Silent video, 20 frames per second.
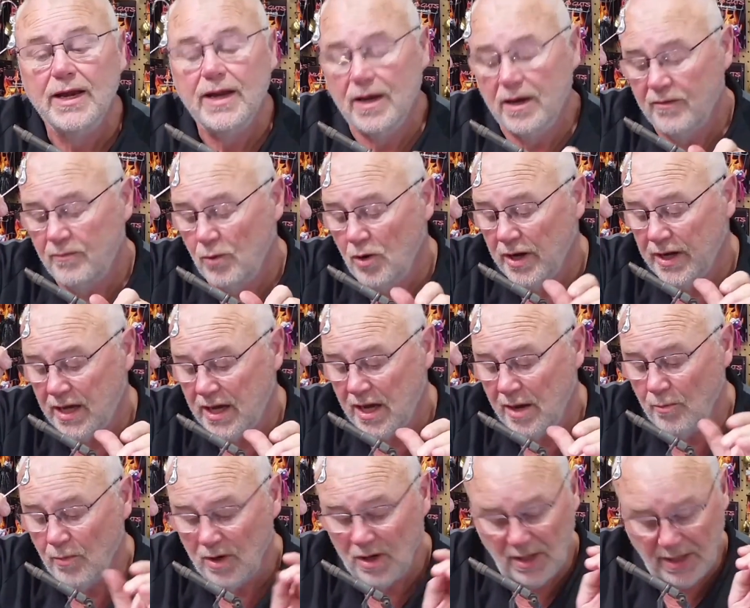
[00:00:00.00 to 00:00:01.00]
Now if my
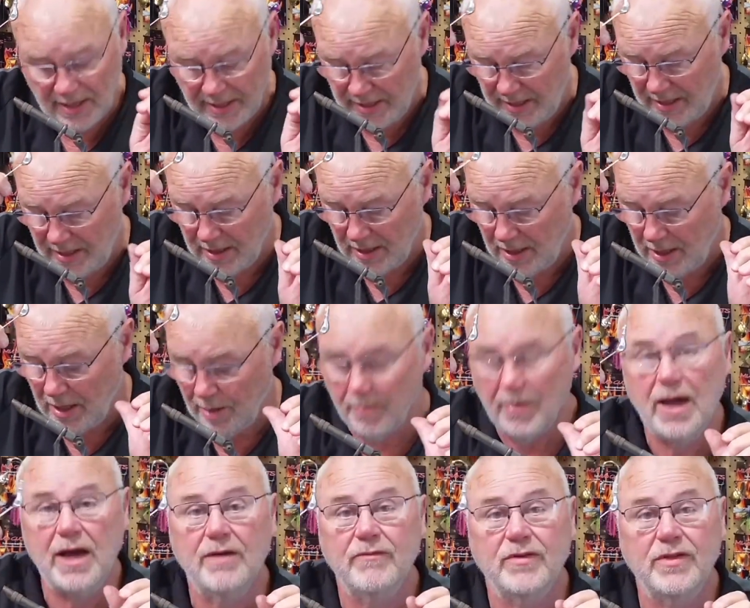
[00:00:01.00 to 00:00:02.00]
camera lady can
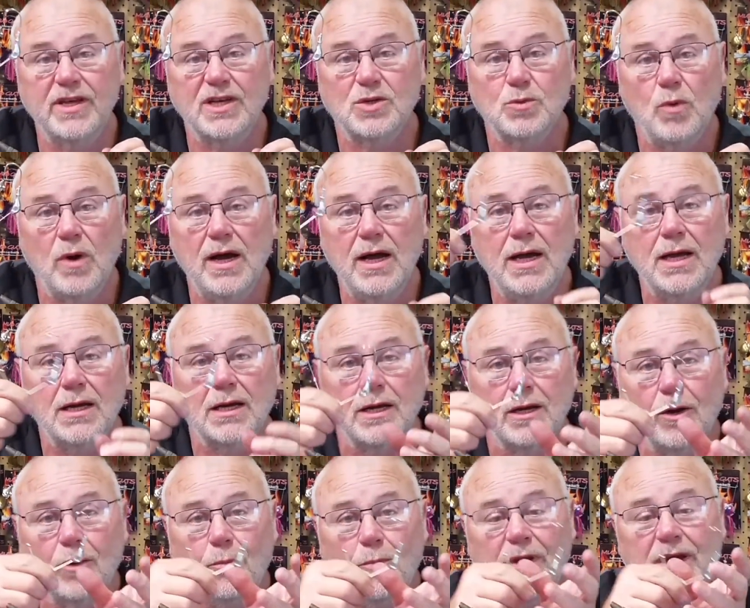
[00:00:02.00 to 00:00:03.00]
come over this way a
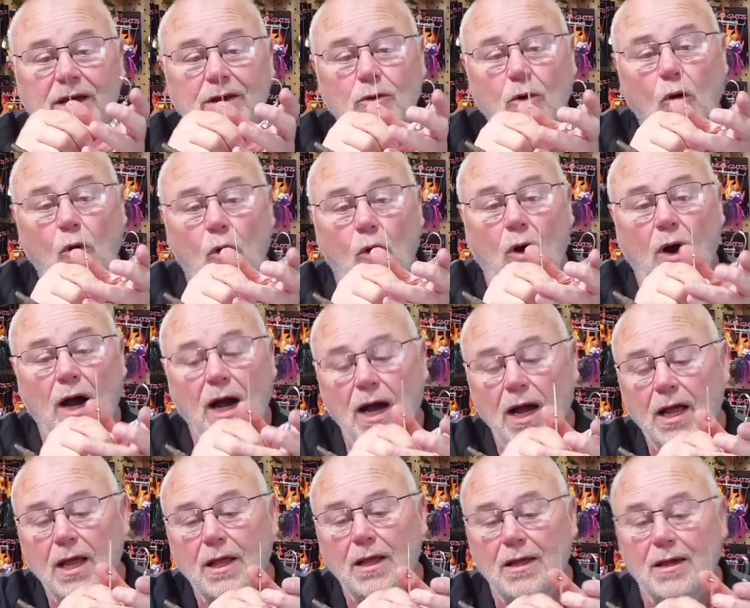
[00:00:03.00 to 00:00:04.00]
little bit,
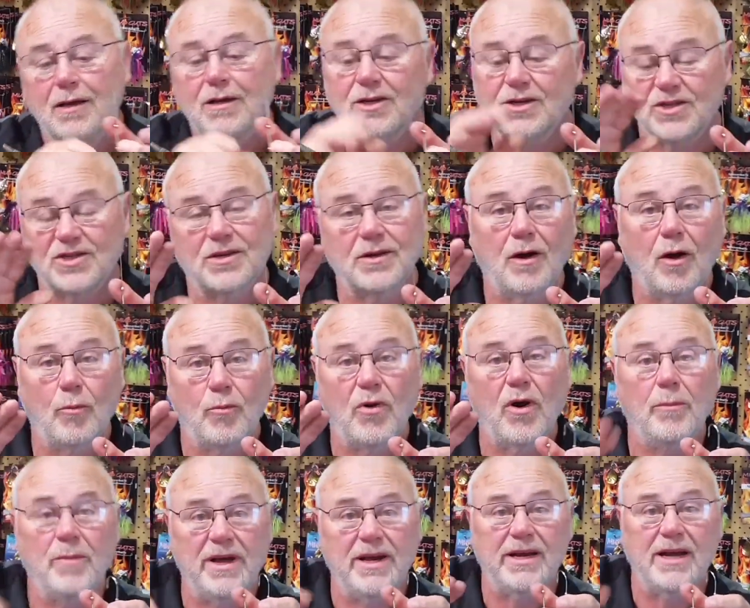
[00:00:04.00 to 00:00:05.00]
or, because I'll
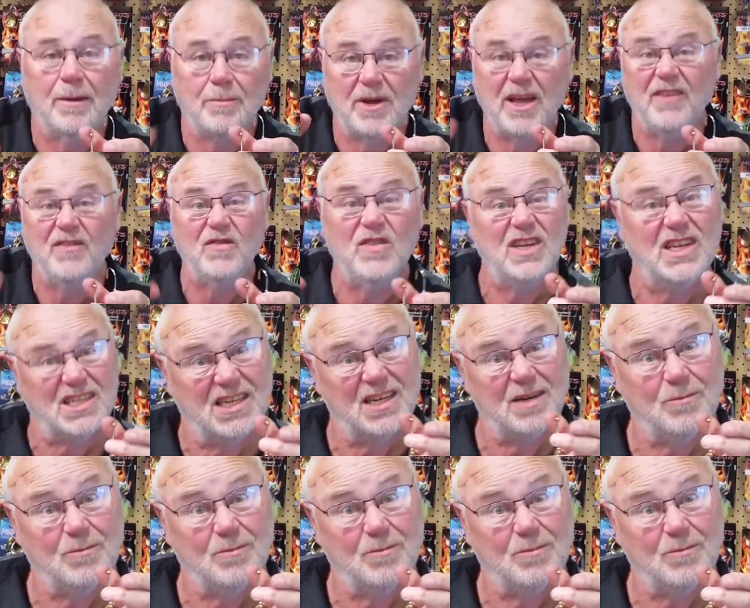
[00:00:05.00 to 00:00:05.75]
probably end up getting this